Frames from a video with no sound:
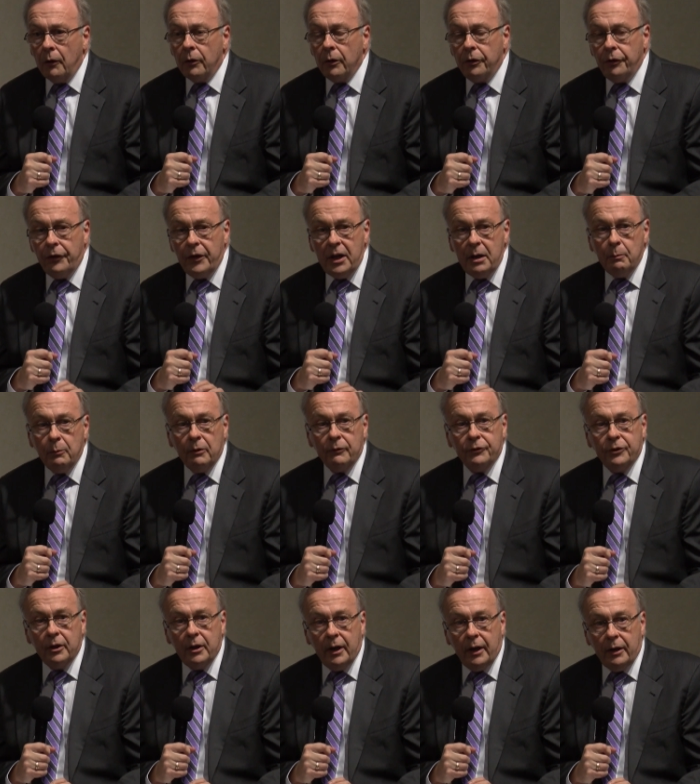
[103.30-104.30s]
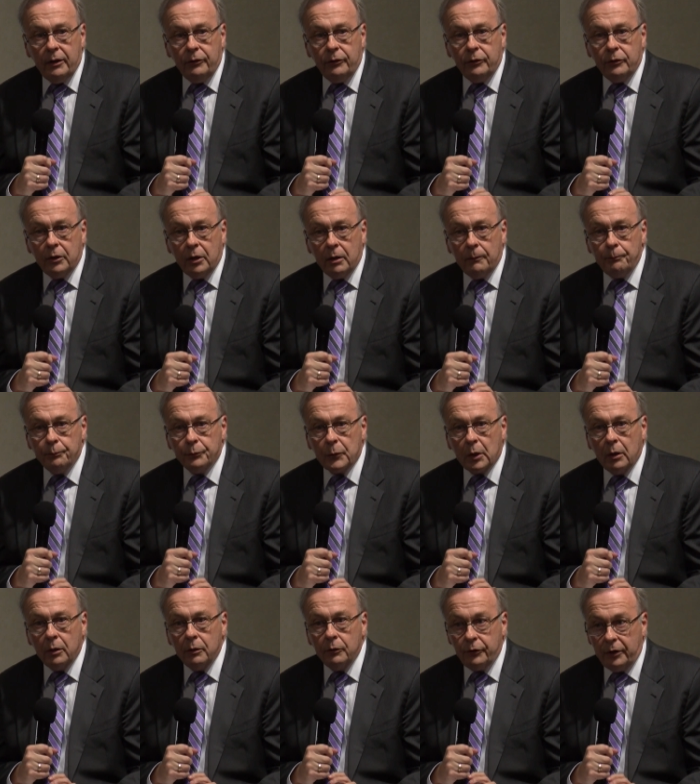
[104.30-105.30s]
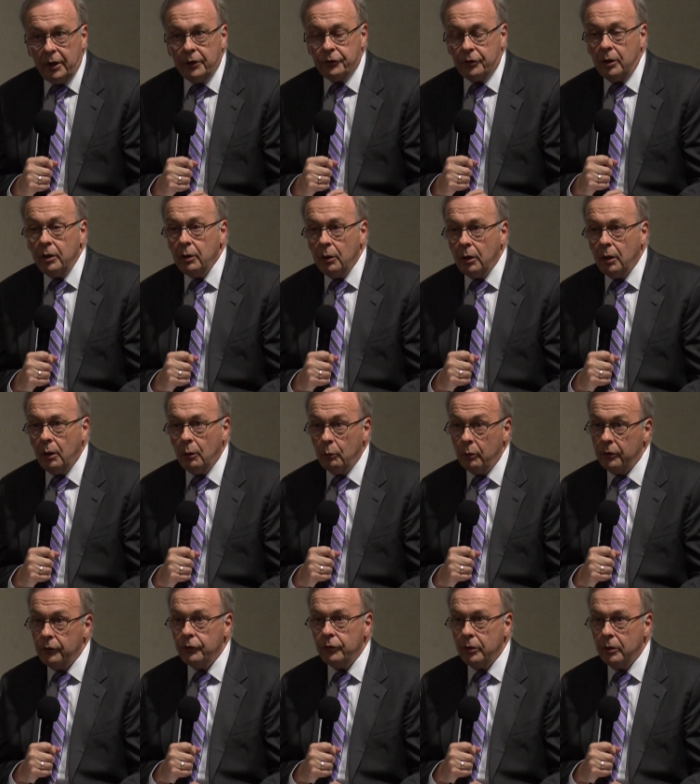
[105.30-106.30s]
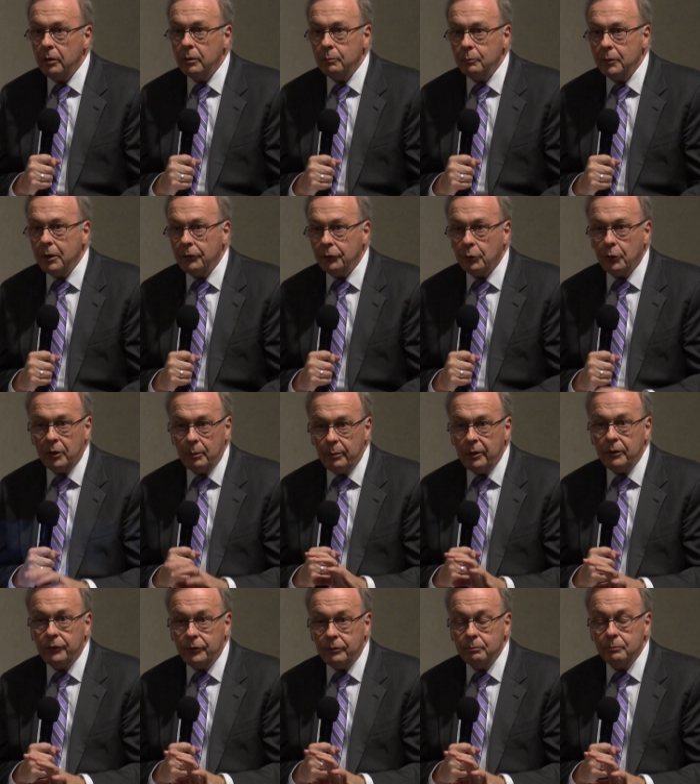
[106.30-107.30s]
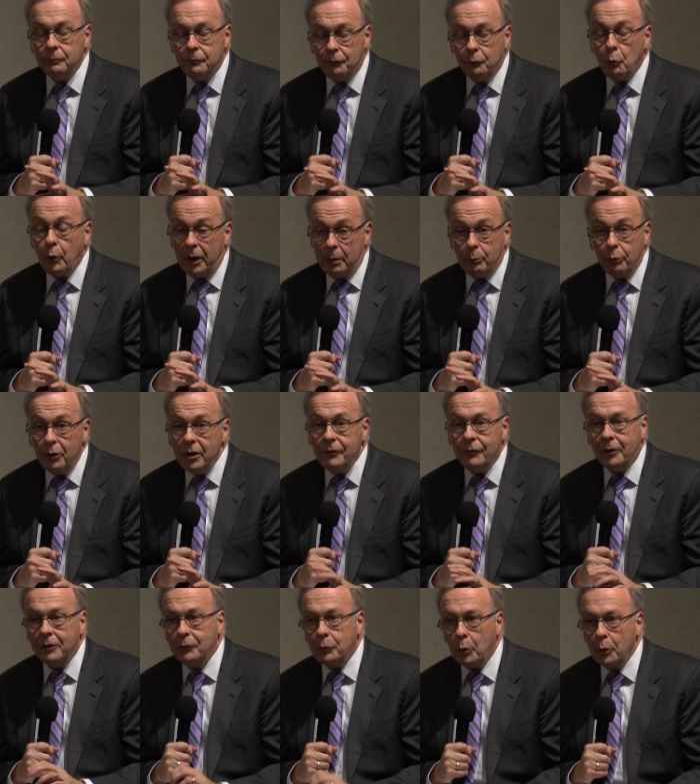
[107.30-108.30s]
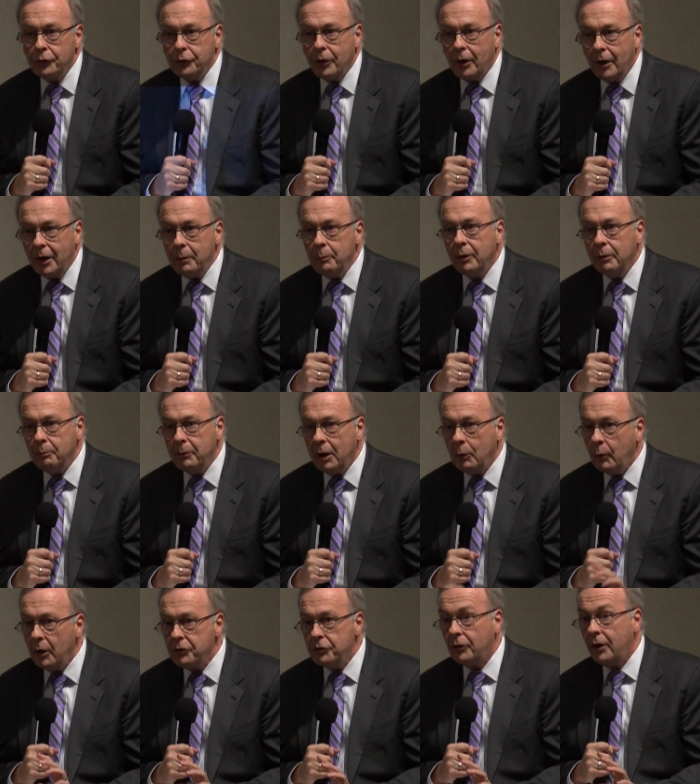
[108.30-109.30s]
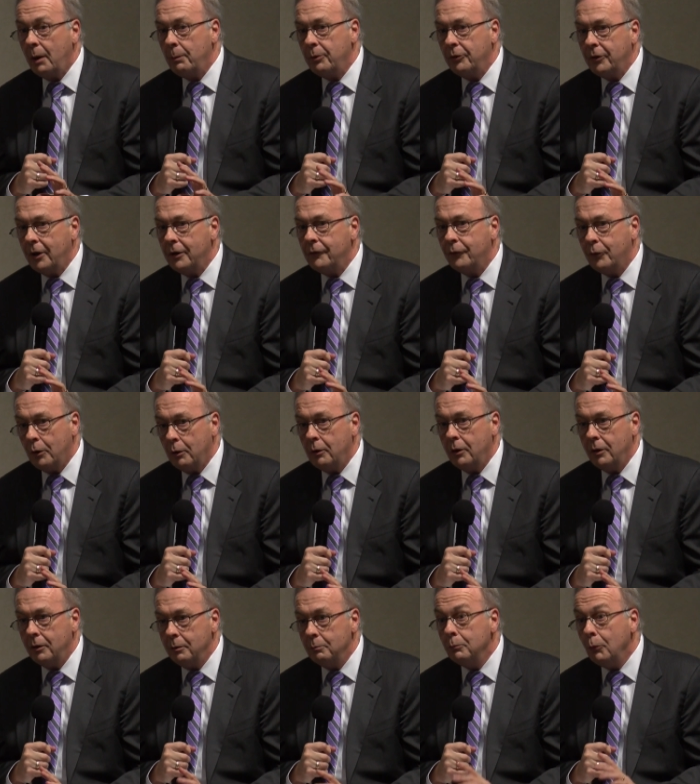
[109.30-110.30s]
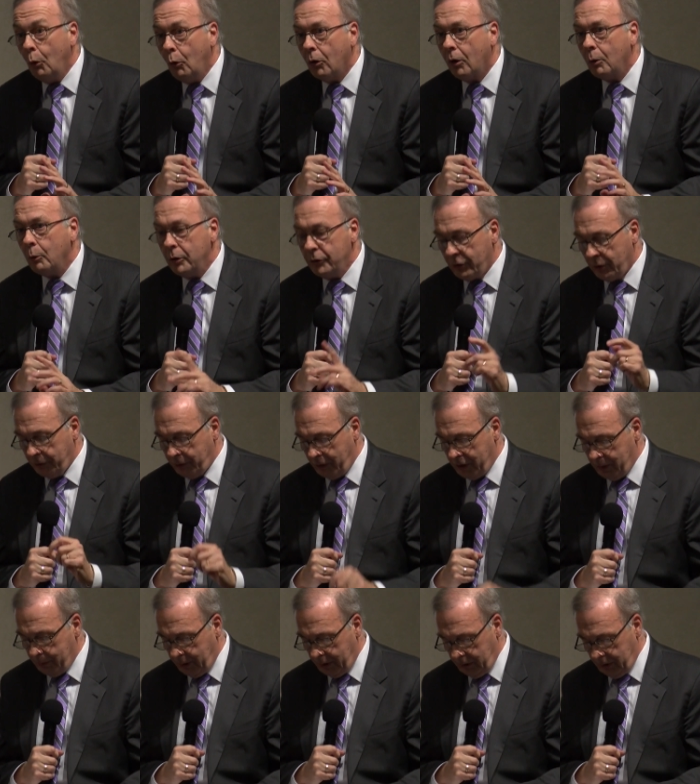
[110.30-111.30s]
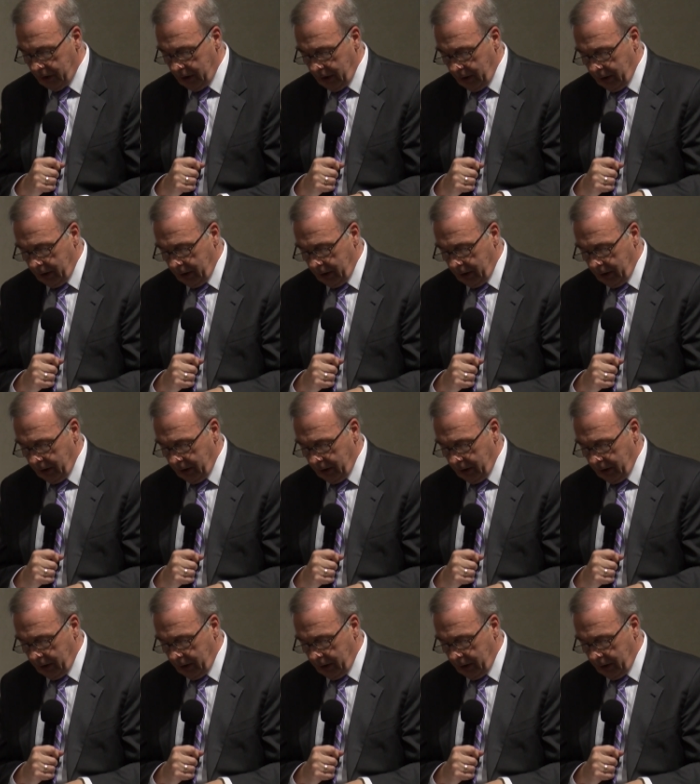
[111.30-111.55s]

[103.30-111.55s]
The theme of today's session, which is going to be quite brief, unfortunately, but may whet your appetite for more, which I'll tell you about